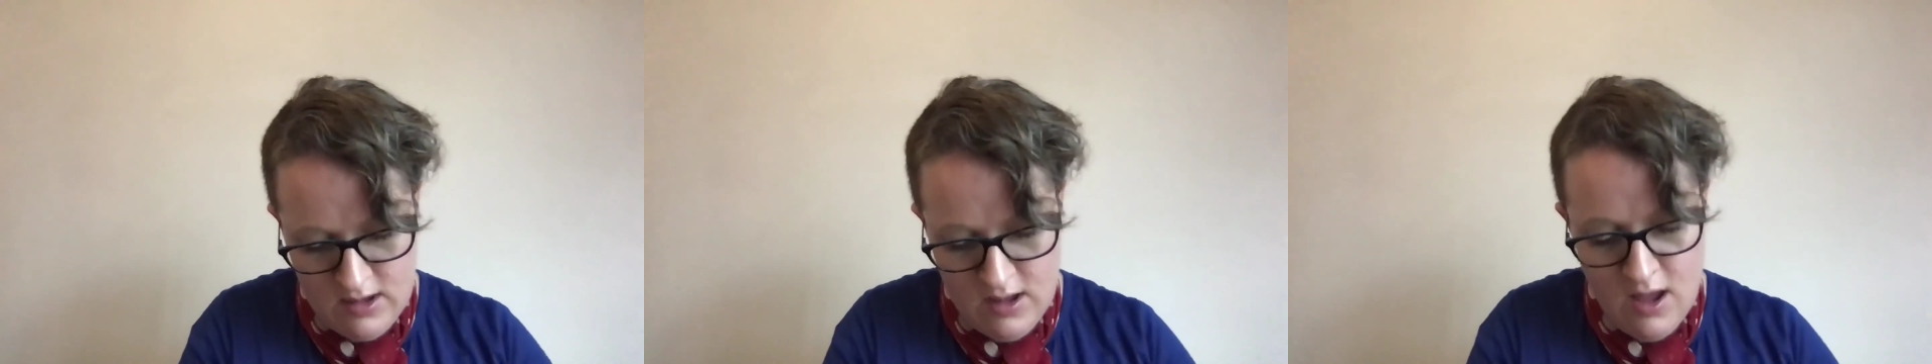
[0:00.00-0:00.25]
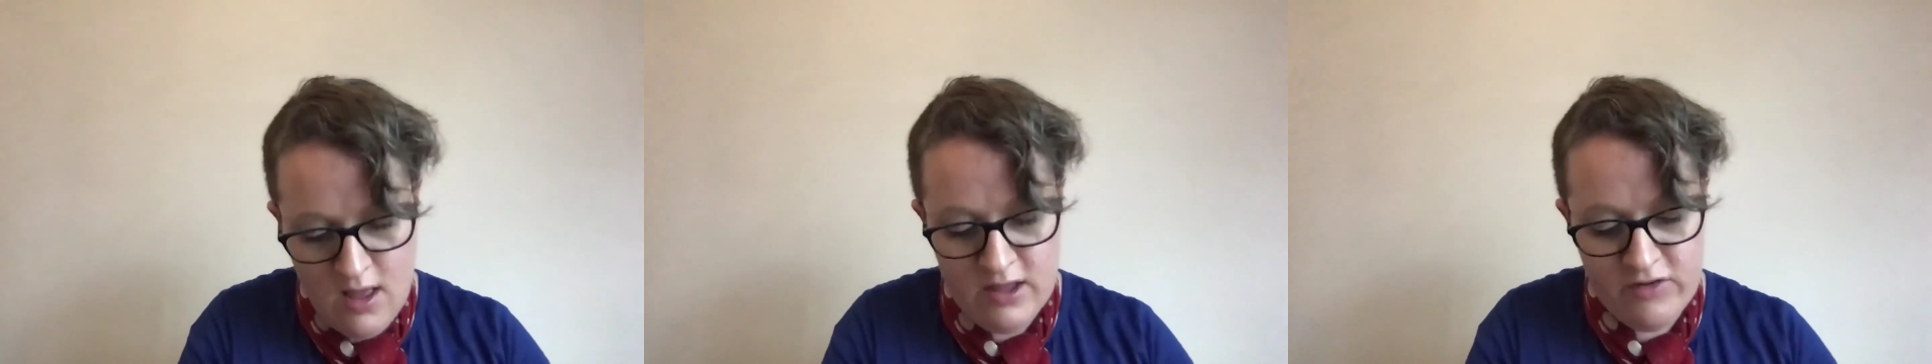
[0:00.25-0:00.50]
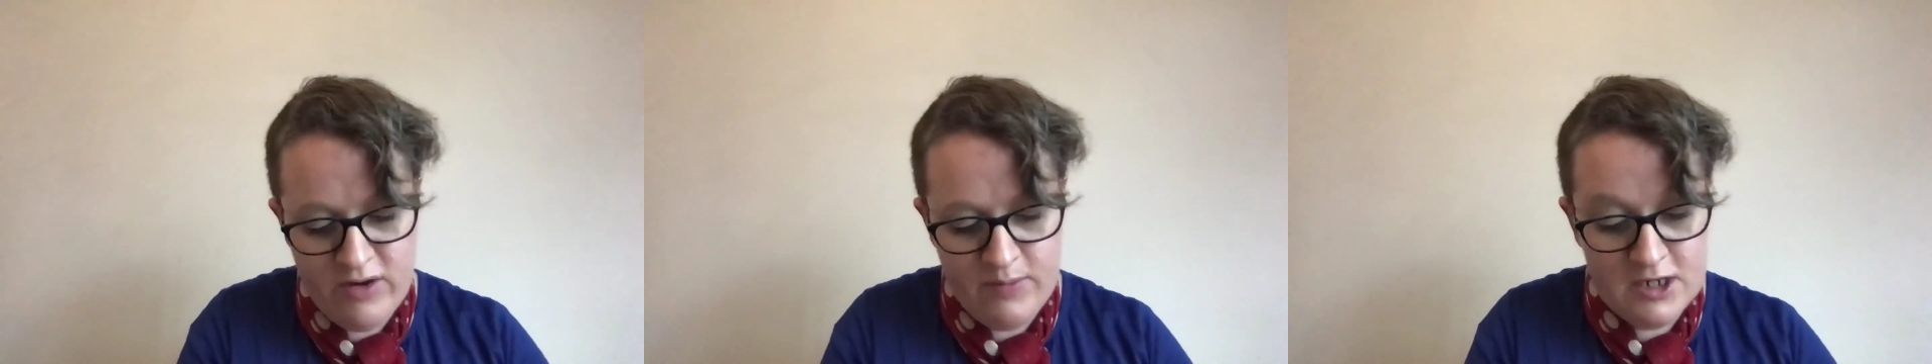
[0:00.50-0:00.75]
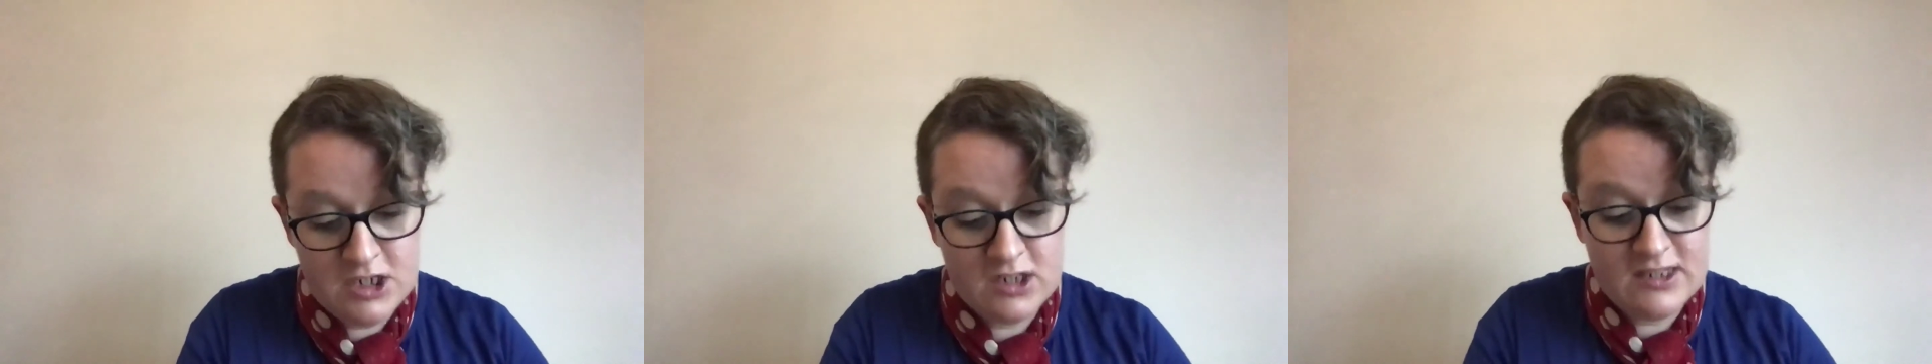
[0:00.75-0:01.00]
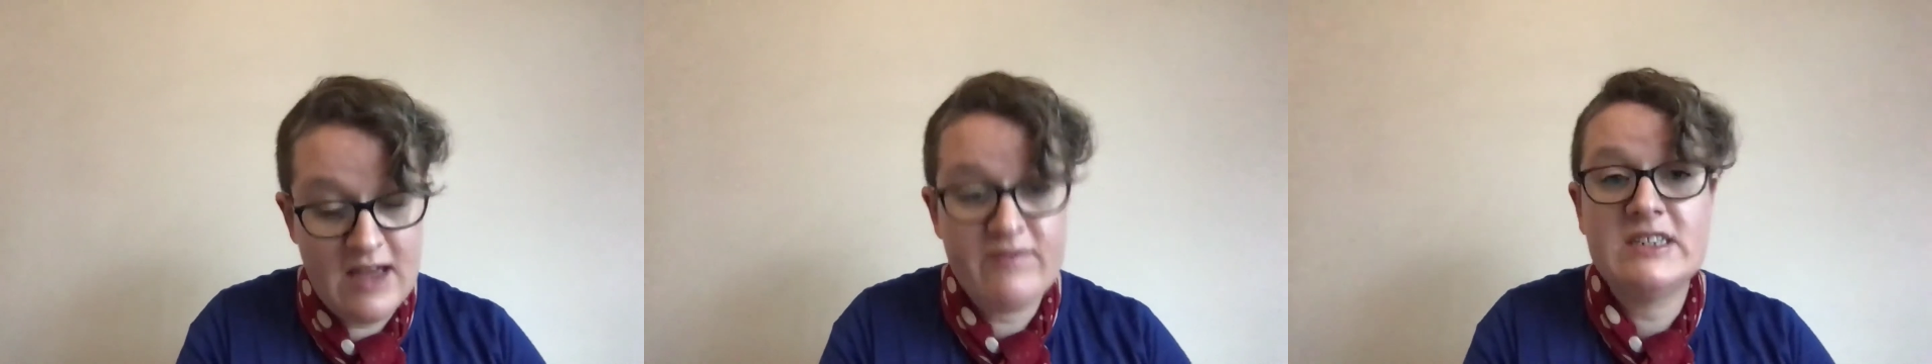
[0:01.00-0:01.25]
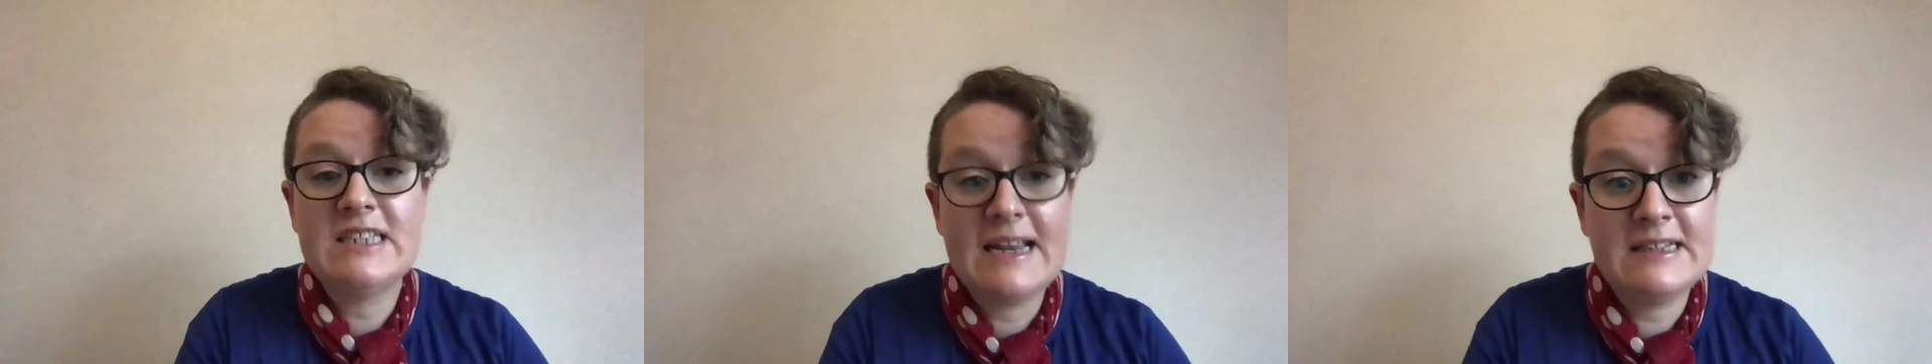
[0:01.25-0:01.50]
curling ribbon does have
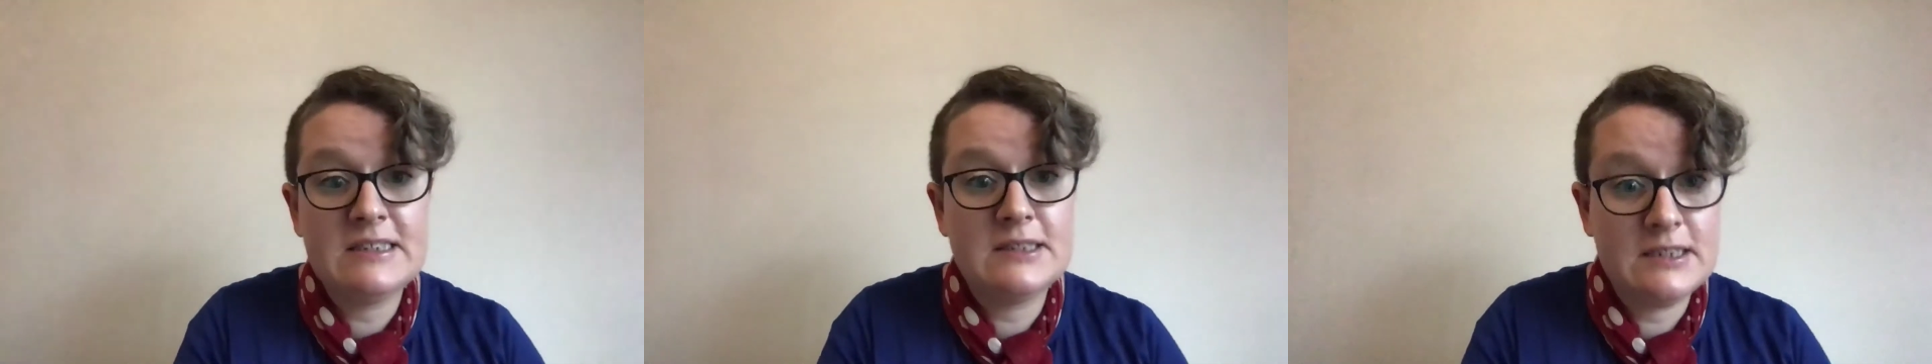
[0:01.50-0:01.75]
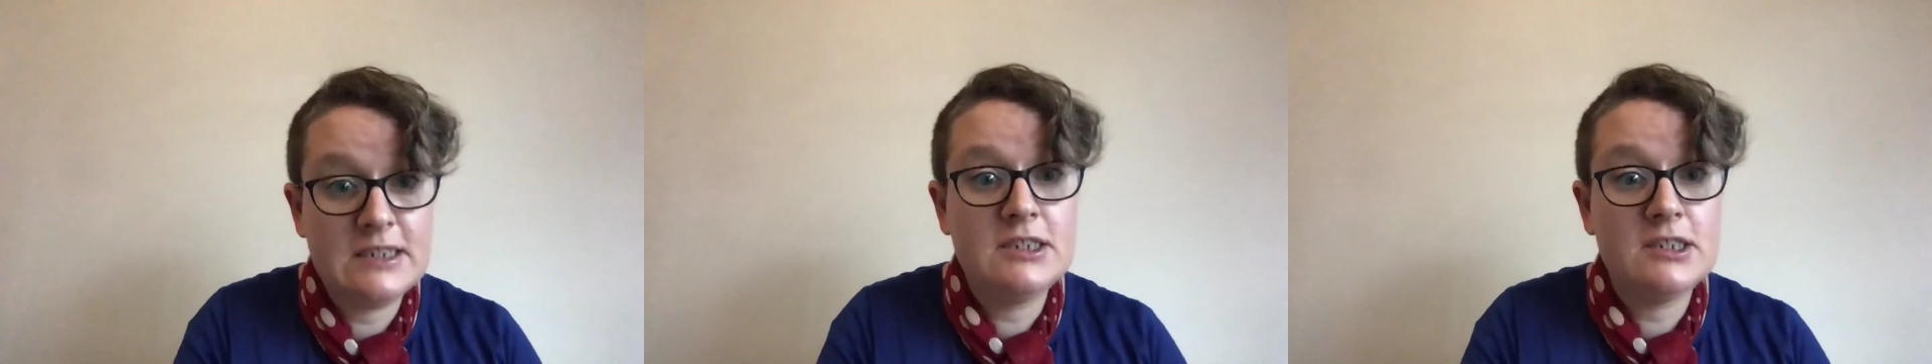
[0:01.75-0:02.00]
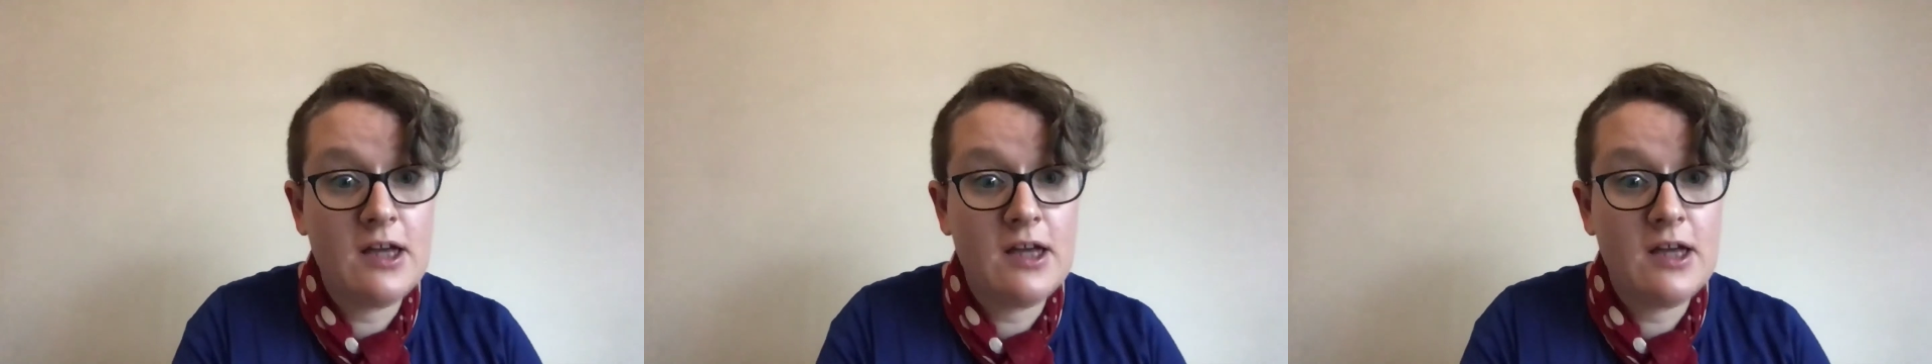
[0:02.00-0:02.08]
a tendency to